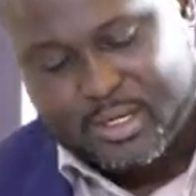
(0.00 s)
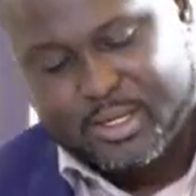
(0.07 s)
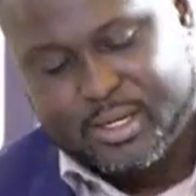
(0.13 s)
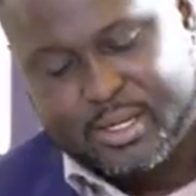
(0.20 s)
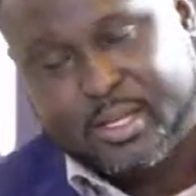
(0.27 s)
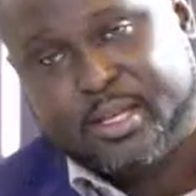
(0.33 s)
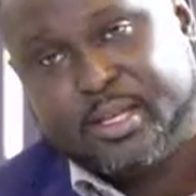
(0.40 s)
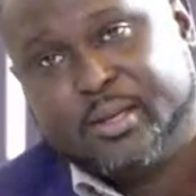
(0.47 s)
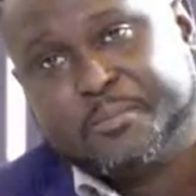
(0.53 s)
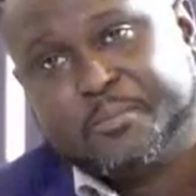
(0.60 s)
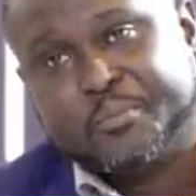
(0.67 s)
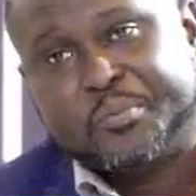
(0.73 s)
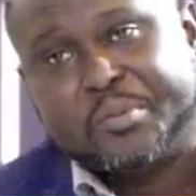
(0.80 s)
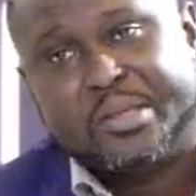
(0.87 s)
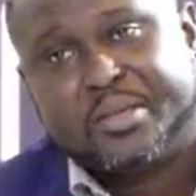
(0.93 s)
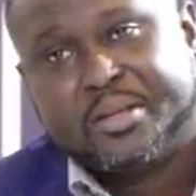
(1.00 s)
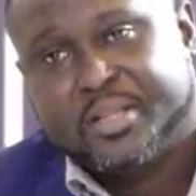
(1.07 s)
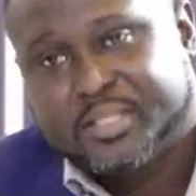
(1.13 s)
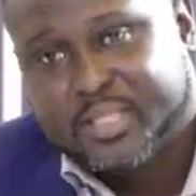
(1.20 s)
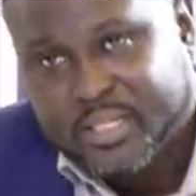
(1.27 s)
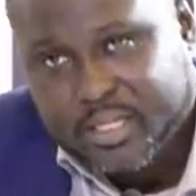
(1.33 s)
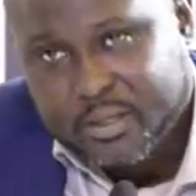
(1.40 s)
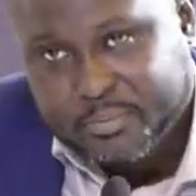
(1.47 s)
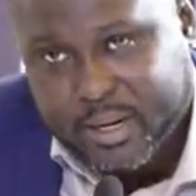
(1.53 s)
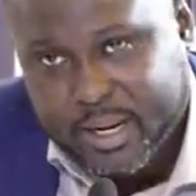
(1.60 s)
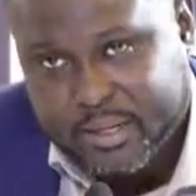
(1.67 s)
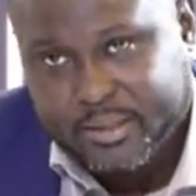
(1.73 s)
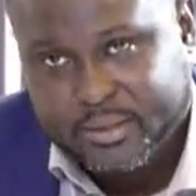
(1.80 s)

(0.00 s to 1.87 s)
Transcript: the strategic plan?